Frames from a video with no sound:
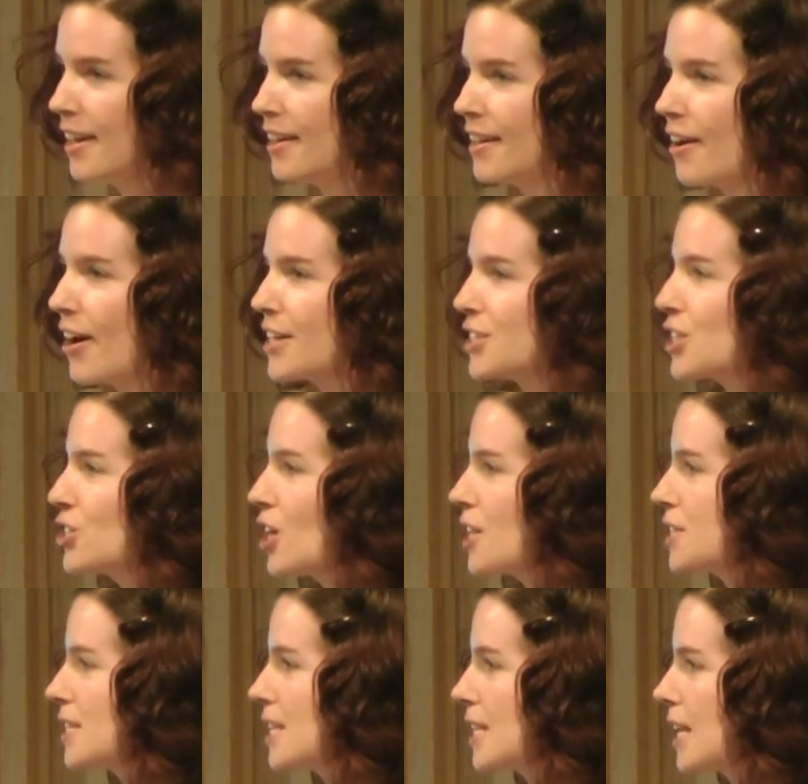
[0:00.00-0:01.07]
Now, I
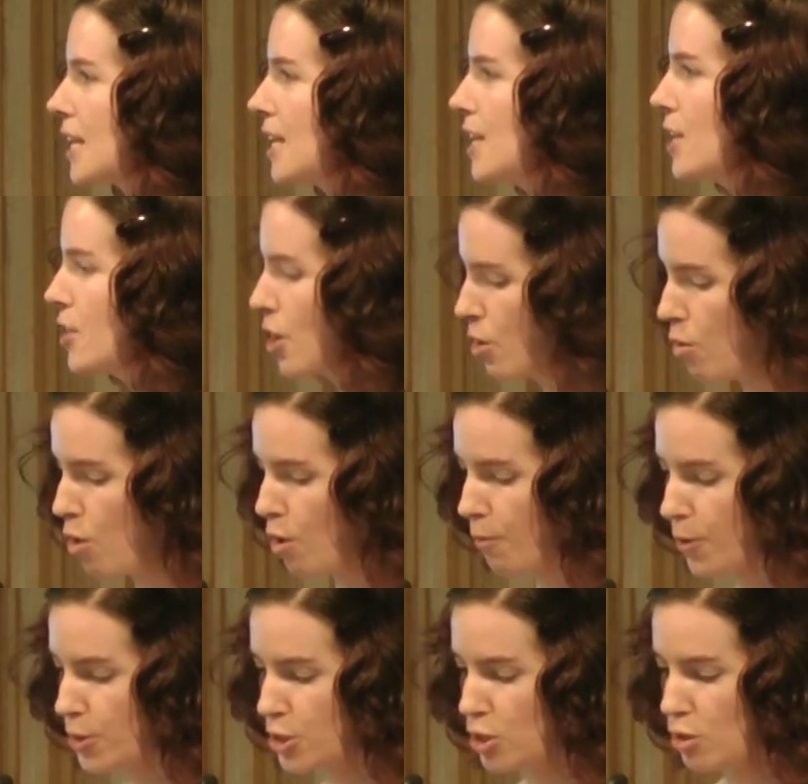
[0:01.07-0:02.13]
suggested that he go
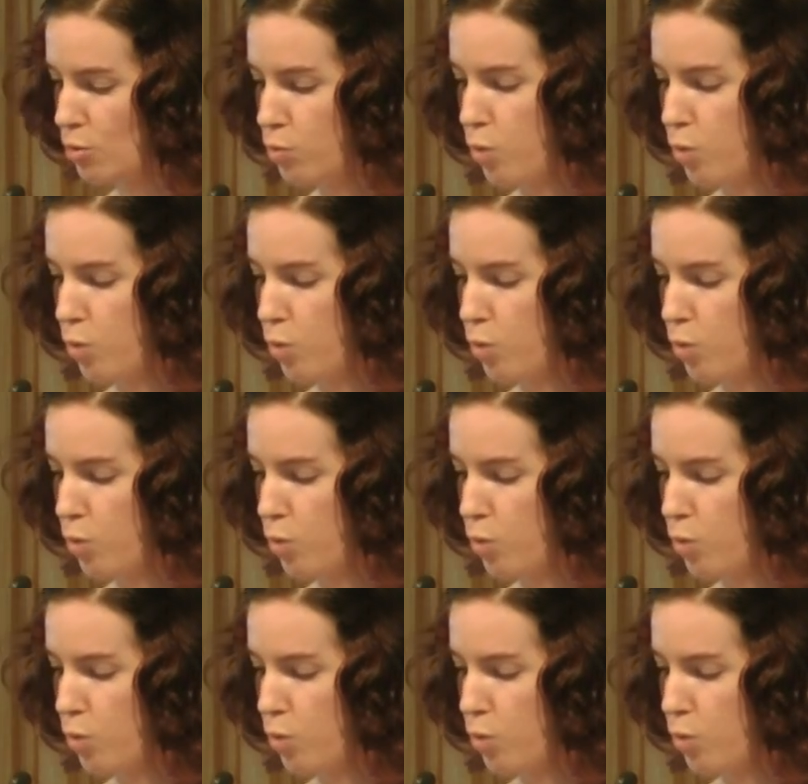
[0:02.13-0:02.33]
over to the